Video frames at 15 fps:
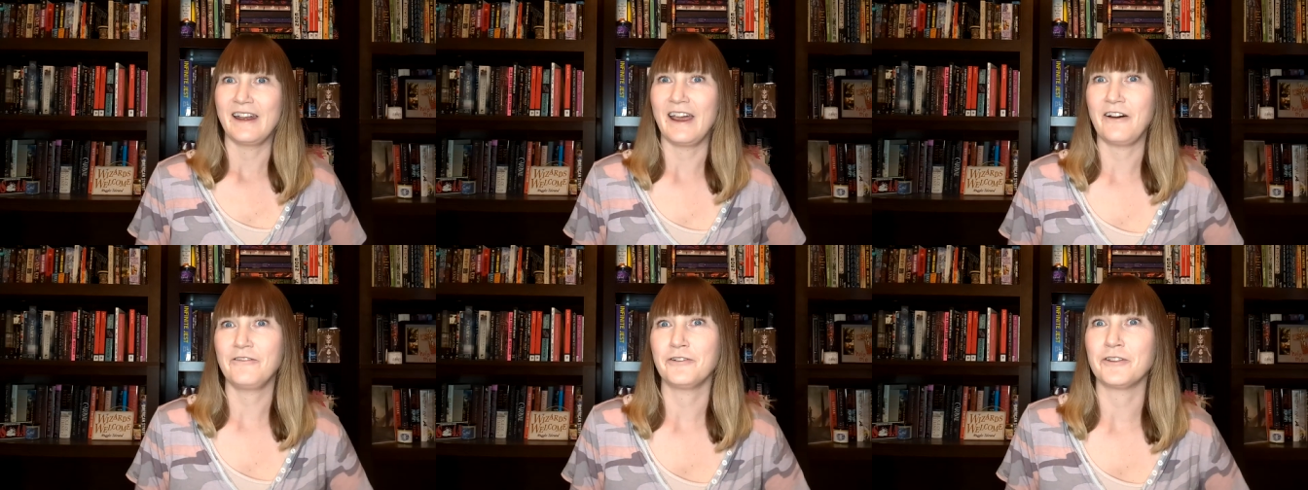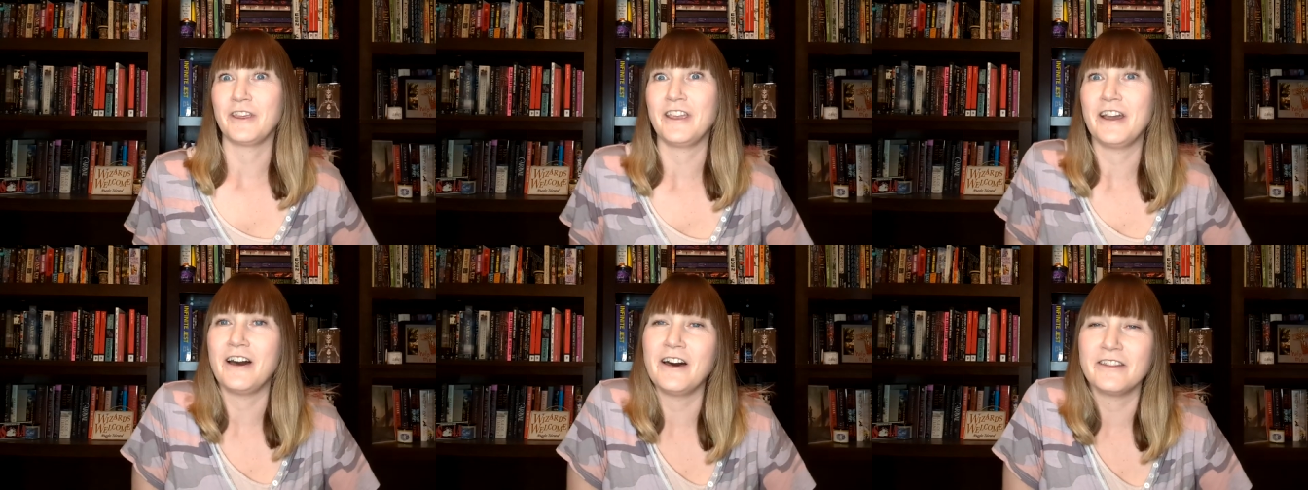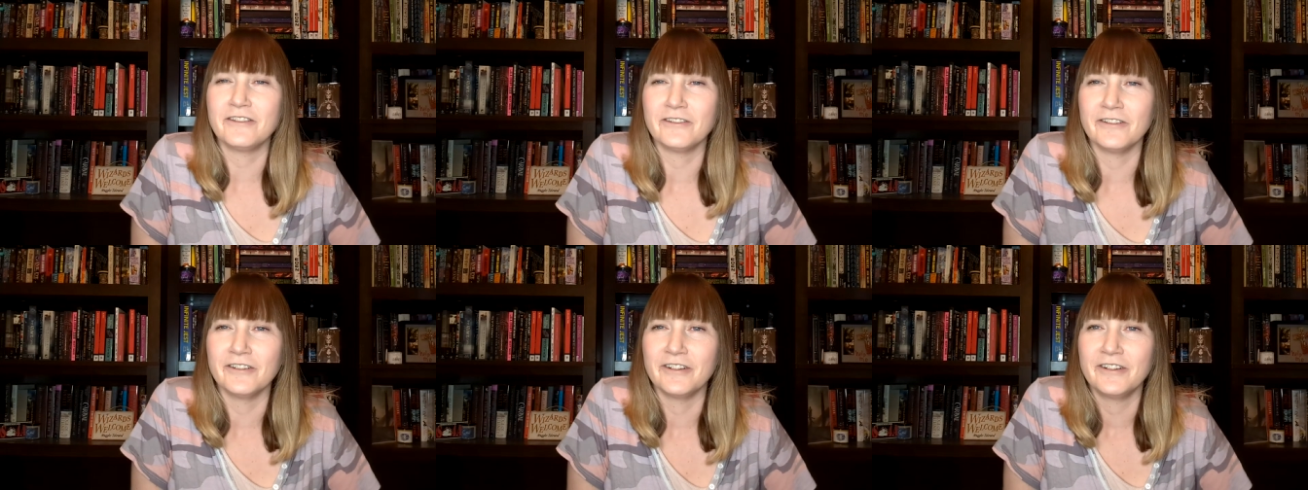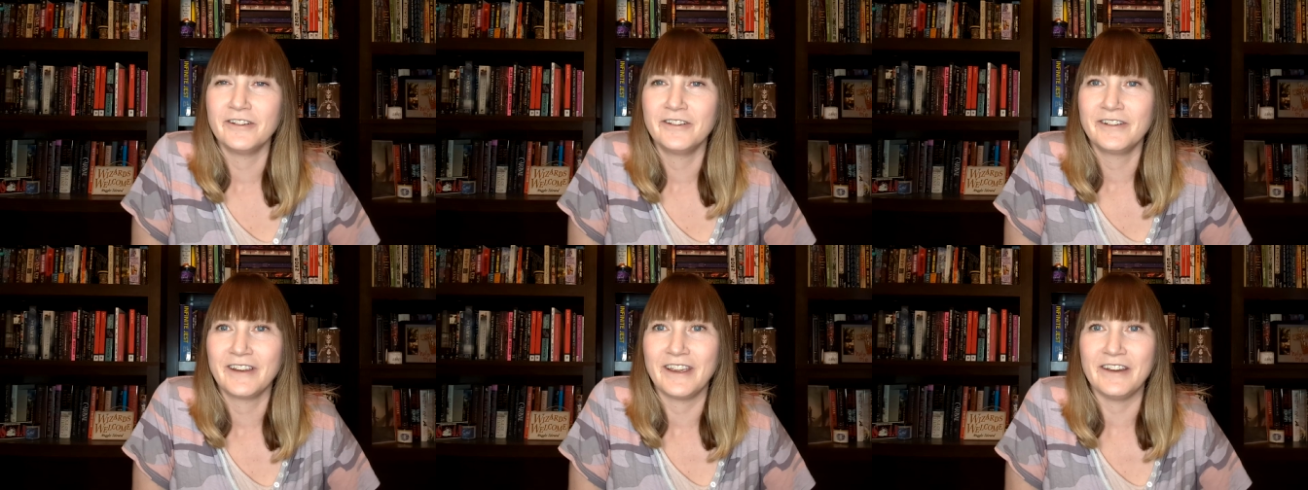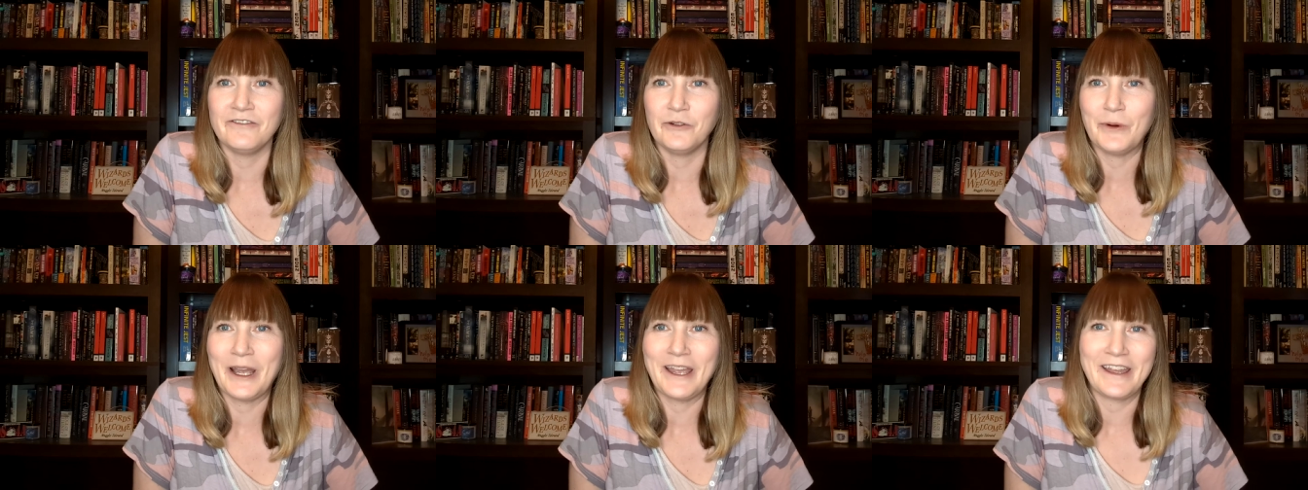Now for the other
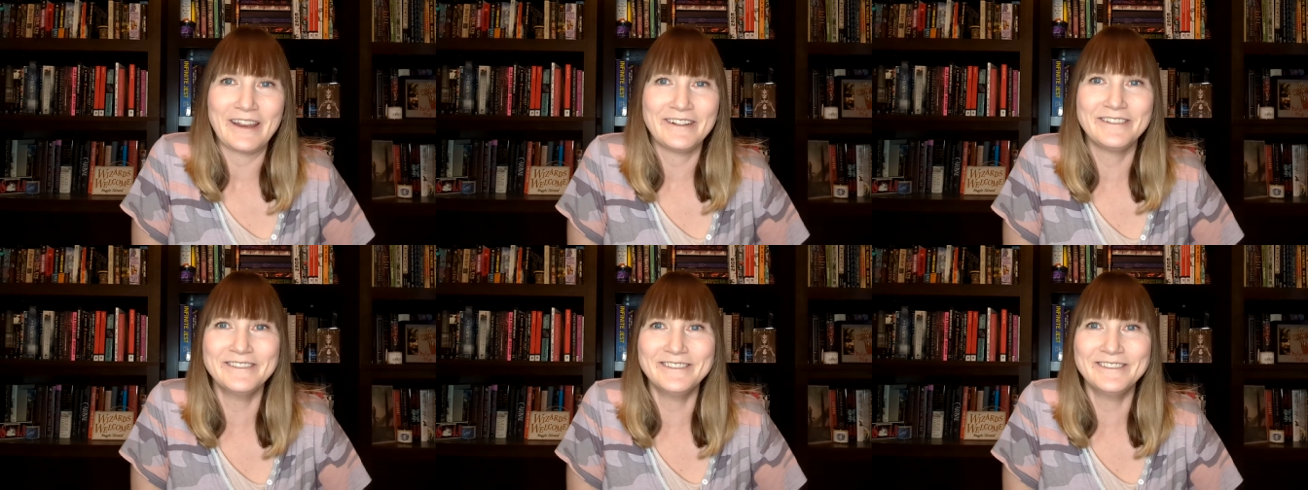giveaway.